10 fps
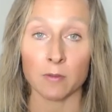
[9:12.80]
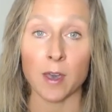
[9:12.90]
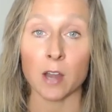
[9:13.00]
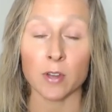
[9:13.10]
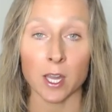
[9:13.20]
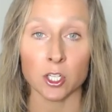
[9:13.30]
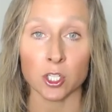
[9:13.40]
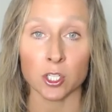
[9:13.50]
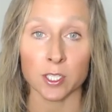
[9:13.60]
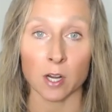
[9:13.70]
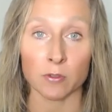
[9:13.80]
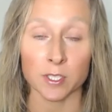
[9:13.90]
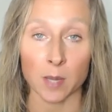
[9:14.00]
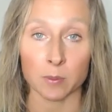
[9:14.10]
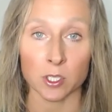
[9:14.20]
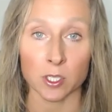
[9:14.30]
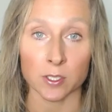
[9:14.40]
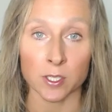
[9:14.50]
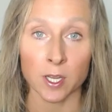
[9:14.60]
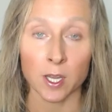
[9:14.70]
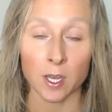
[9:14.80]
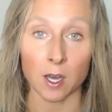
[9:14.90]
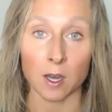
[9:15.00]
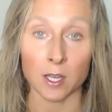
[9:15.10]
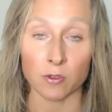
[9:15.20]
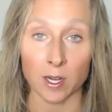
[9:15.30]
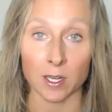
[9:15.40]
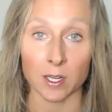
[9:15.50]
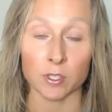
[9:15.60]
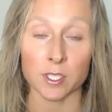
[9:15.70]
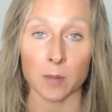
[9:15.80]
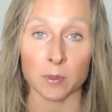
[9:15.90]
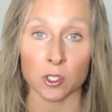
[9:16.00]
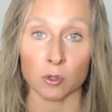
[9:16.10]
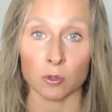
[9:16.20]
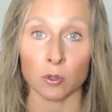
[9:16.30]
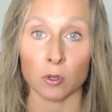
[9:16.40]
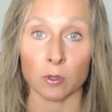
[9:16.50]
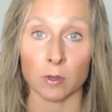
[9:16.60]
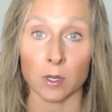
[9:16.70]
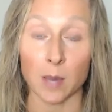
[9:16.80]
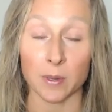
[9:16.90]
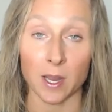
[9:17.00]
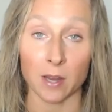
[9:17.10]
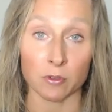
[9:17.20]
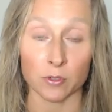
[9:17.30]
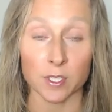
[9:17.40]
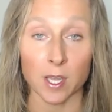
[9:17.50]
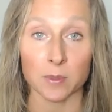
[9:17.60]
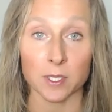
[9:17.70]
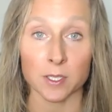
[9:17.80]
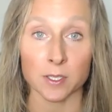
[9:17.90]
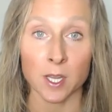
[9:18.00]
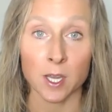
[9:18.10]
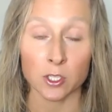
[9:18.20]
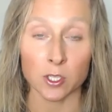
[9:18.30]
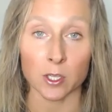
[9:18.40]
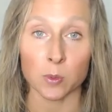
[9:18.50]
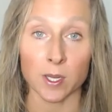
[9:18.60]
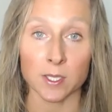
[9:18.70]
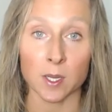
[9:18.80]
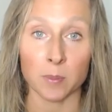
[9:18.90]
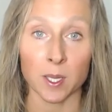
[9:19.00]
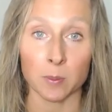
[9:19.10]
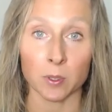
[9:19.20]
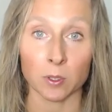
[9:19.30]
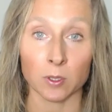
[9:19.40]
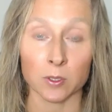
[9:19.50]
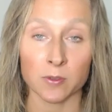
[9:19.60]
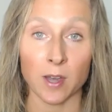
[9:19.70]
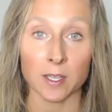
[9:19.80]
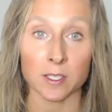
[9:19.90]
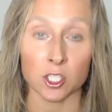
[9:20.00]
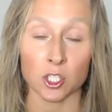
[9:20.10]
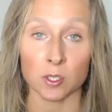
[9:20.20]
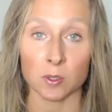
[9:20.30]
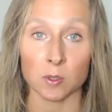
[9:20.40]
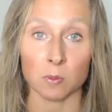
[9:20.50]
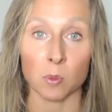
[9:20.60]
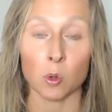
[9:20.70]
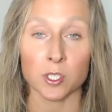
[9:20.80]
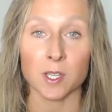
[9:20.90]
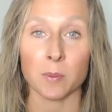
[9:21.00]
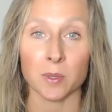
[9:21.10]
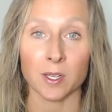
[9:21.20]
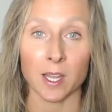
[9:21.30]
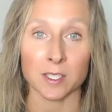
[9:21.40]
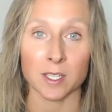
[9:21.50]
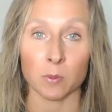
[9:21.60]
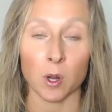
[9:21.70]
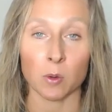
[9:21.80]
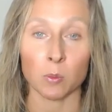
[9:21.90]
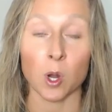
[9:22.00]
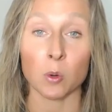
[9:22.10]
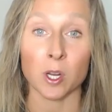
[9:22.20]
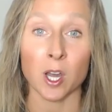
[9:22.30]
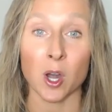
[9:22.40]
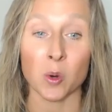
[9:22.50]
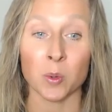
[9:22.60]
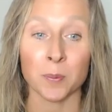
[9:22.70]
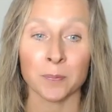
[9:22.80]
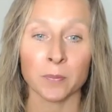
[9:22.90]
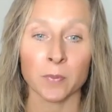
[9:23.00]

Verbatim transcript: variations in our receptors, our adrenaline receptors or norepinephrine receptors. So that's why some people's fat is just more stubborn, as in it won't, won't go.